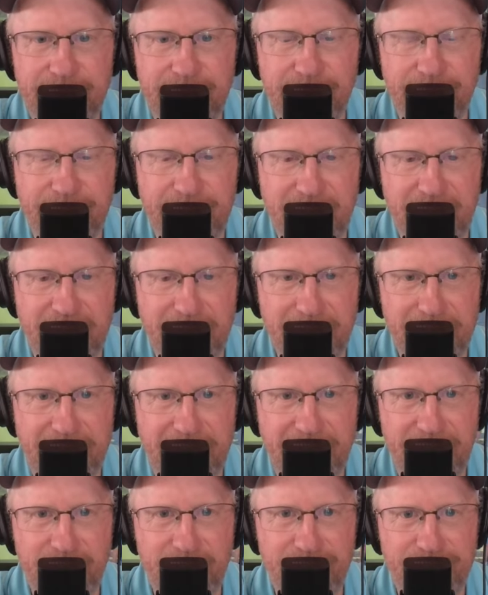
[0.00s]
It's going to come
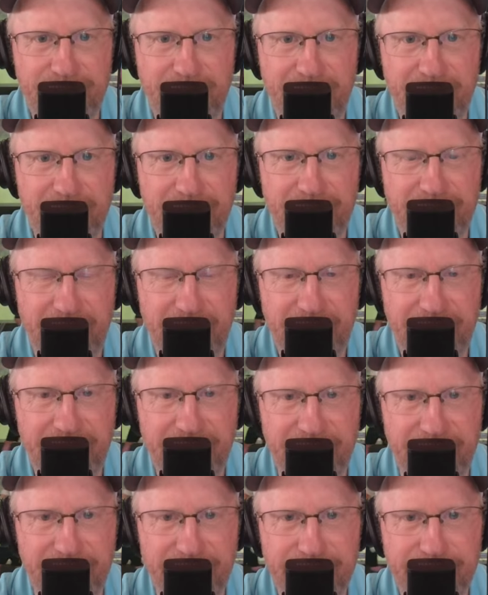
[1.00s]
down to a final shot
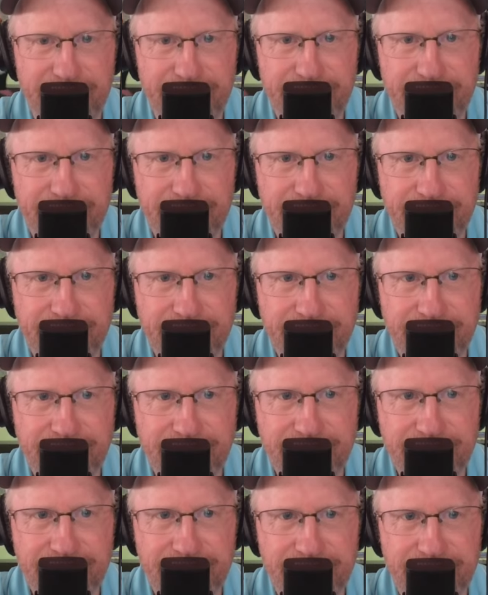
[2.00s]
here.
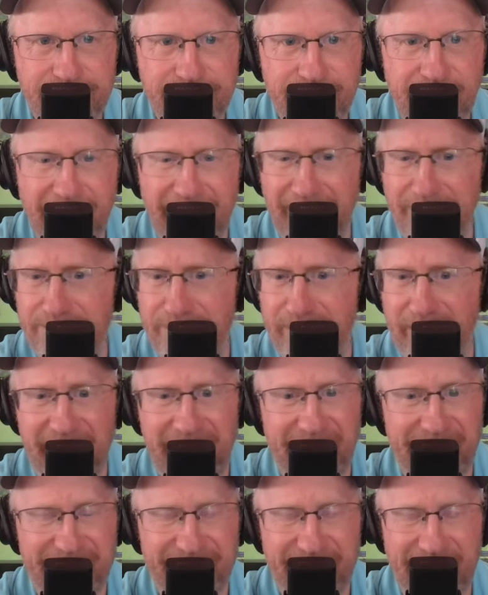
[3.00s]
They have
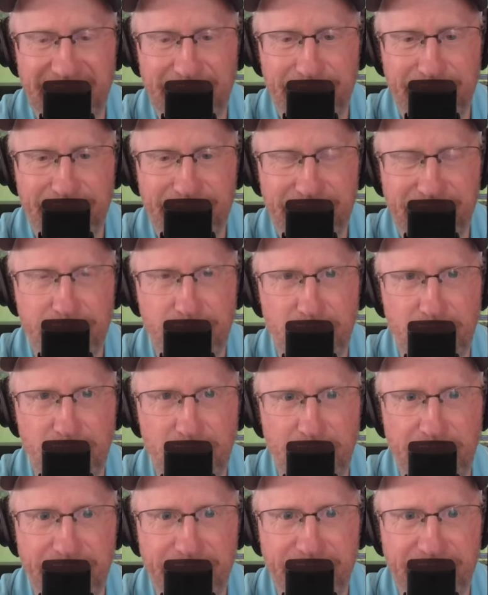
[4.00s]
plenty of time,
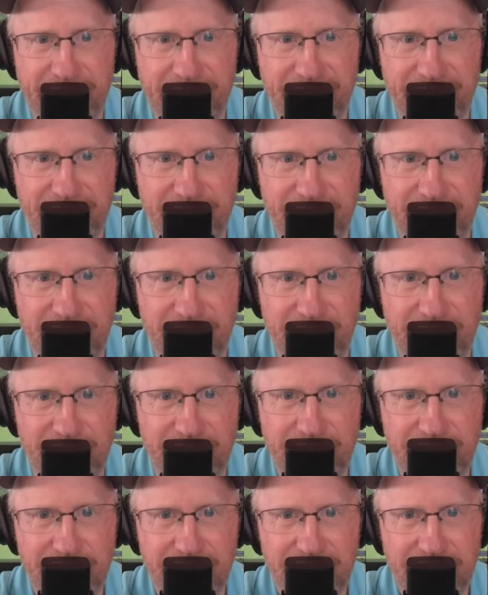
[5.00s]
7.1 seconds to go,
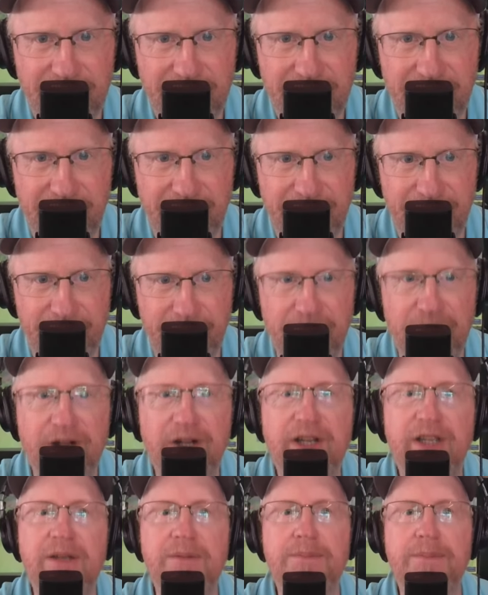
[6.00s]
and
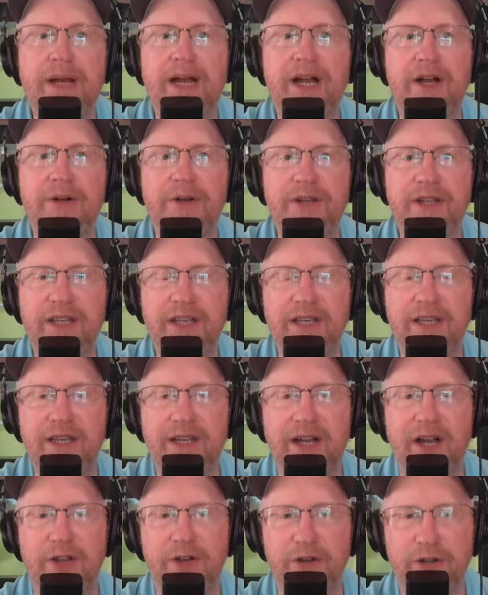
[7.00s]
they're
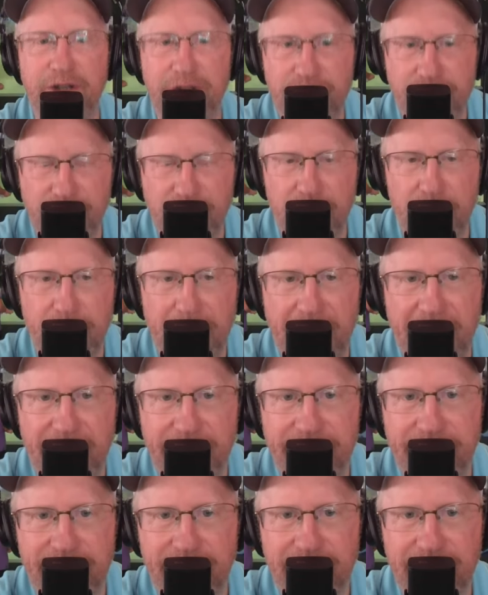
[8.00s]
inbounding underneath their own
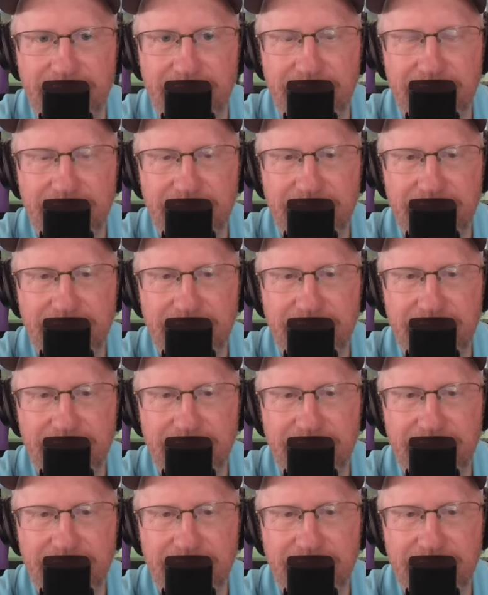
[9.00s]
basket.